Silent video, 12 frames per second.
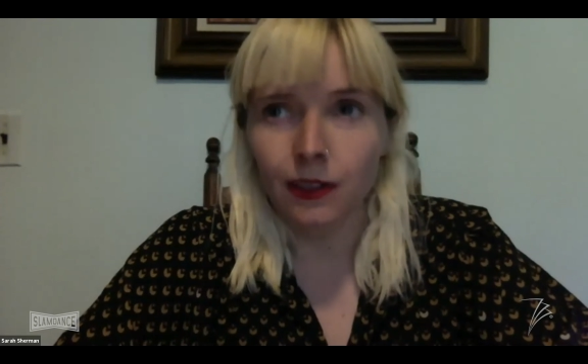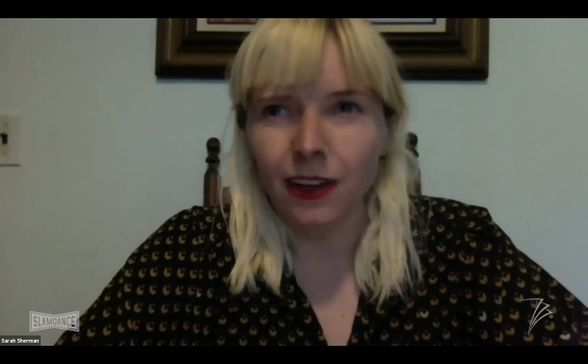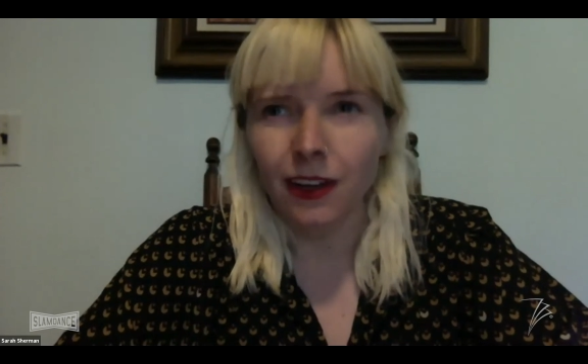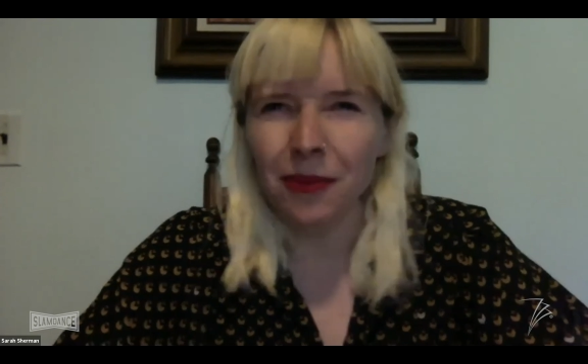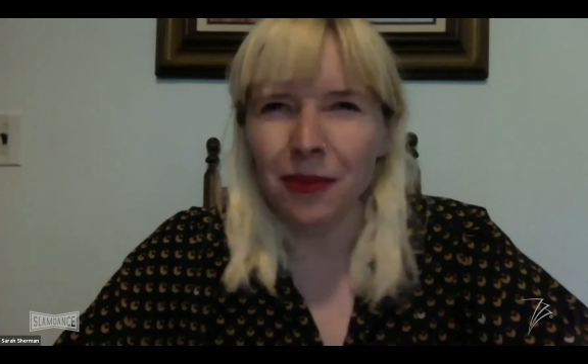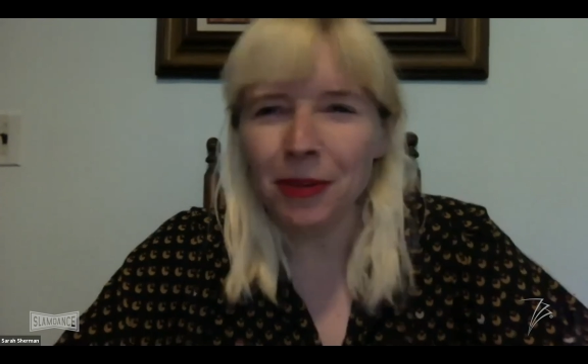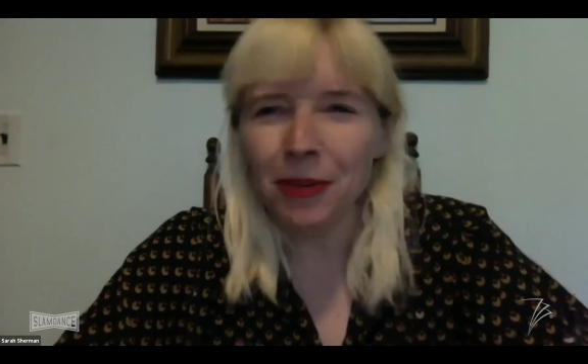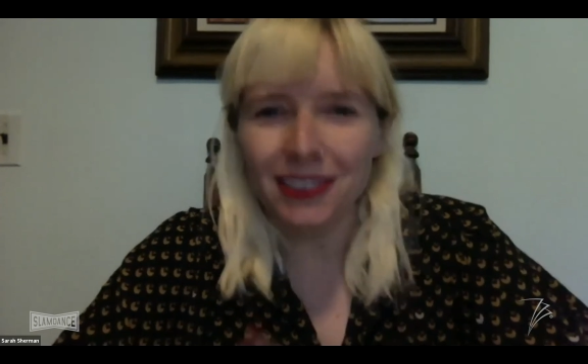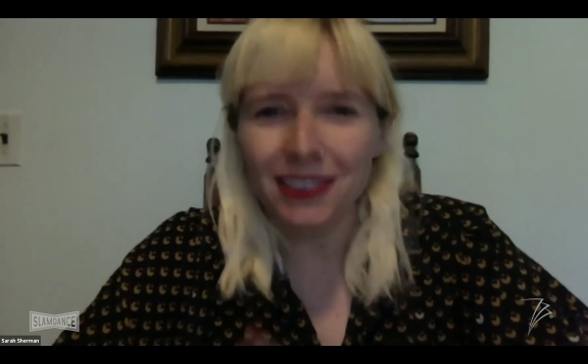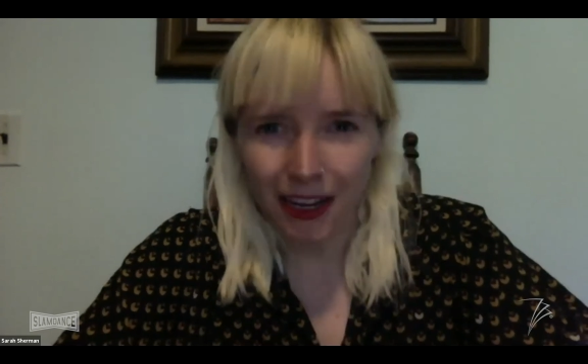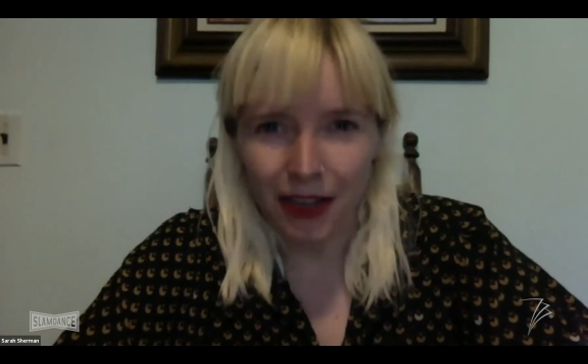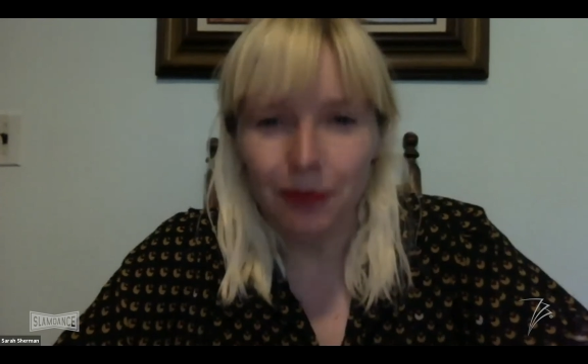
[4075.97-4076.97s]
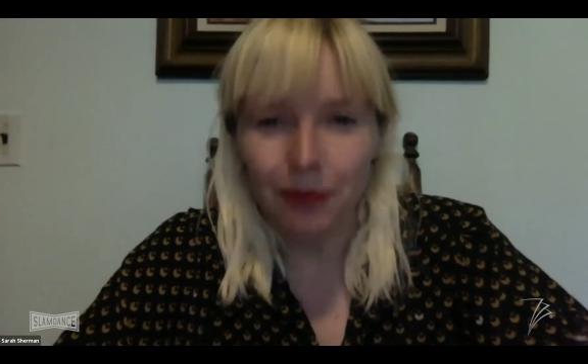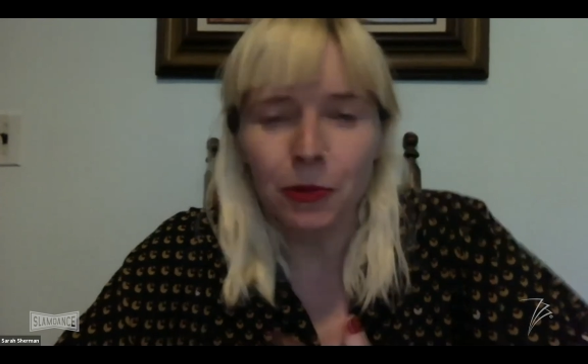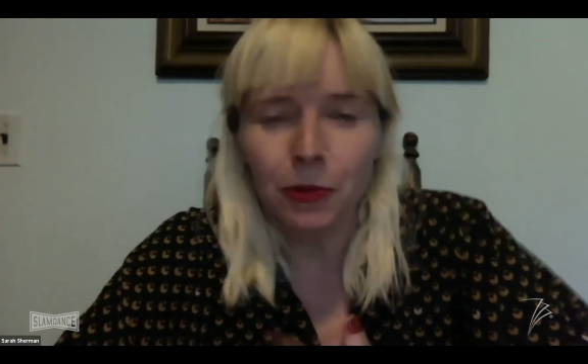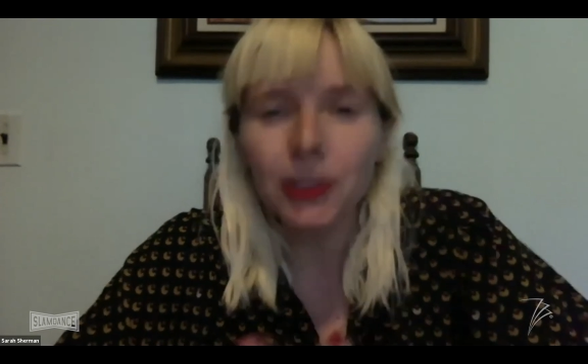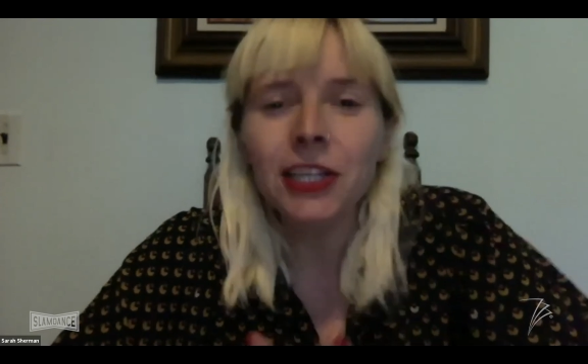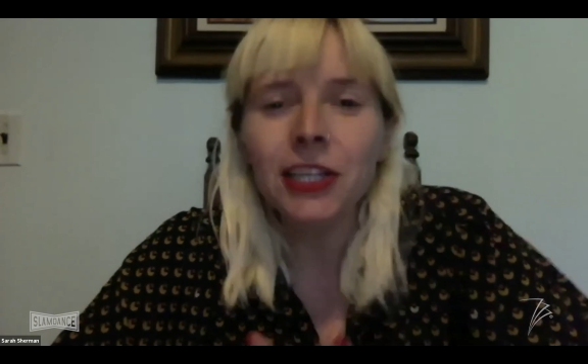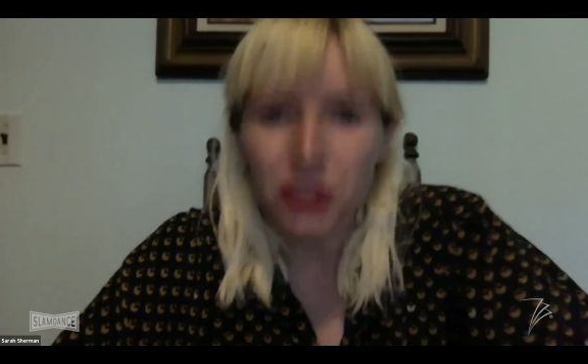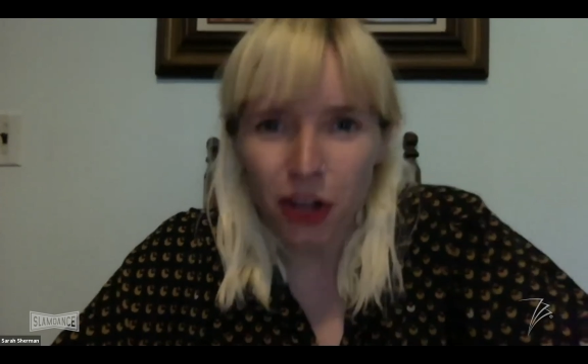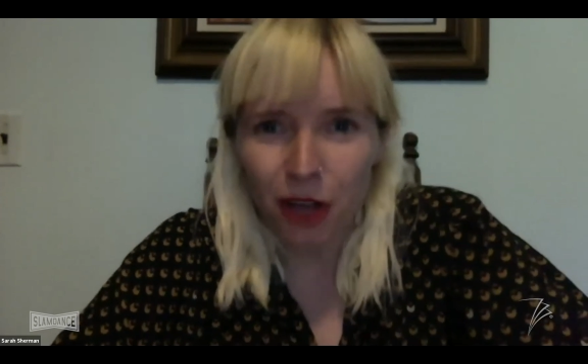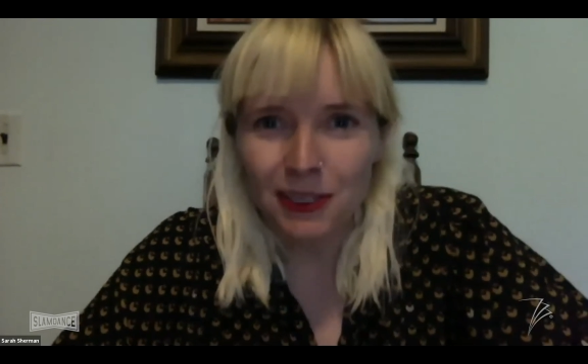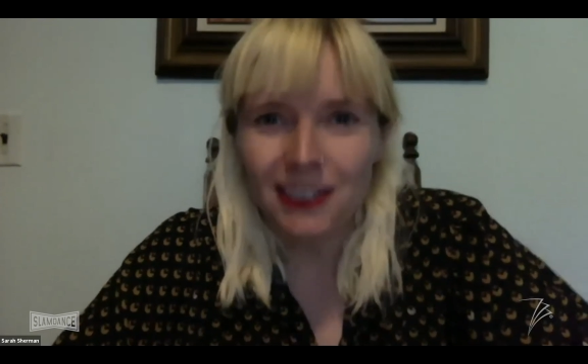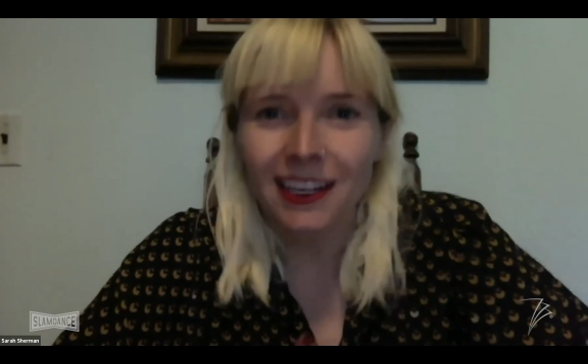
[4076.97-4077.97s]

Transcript: Okay, maybe not dead-end, but working jobs